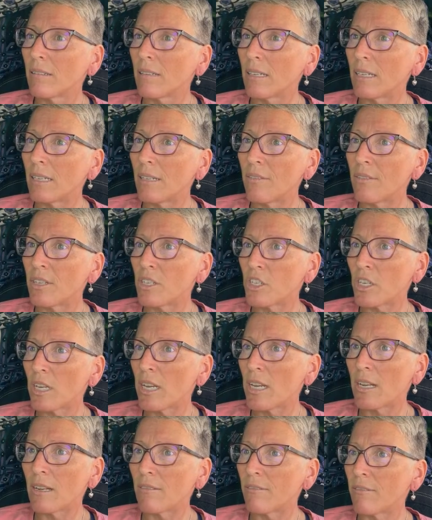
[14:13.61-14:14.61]
in the
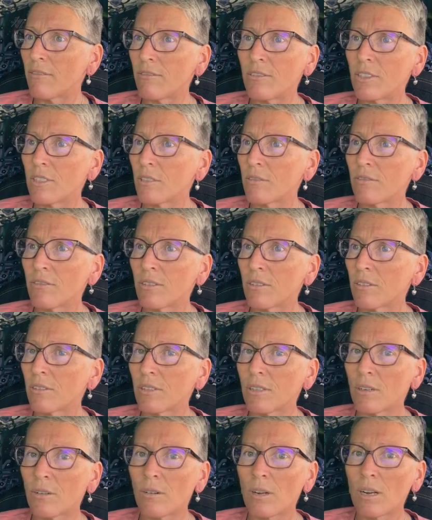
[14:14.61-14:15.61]
shade, it just feels
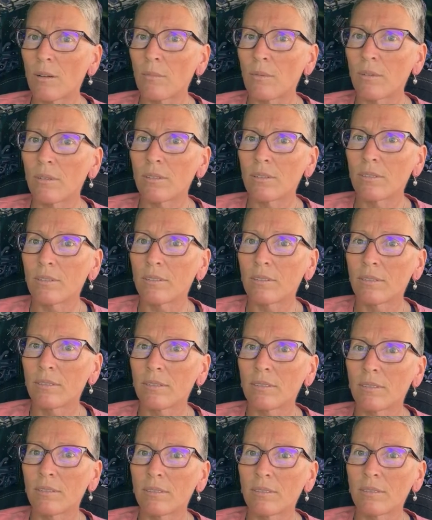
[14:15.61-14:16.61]
incredible.
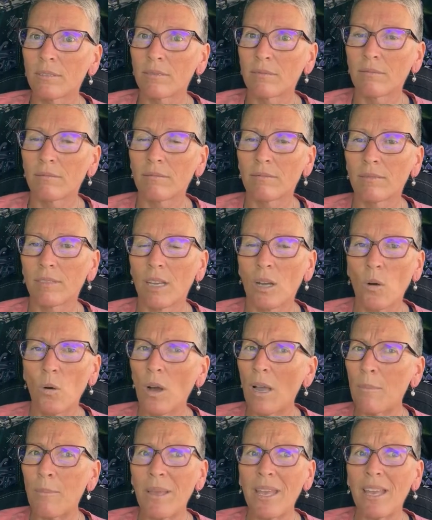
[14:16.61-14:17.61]
Oh,
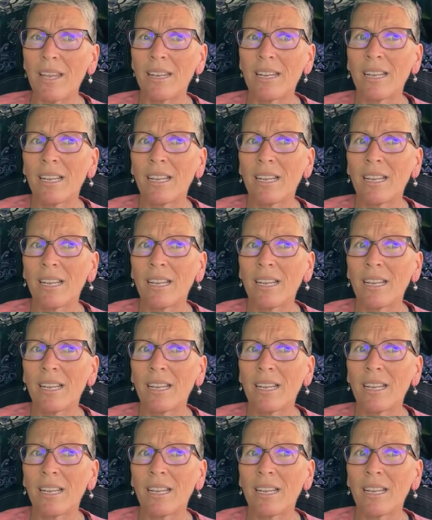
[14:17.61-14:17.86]
I bet.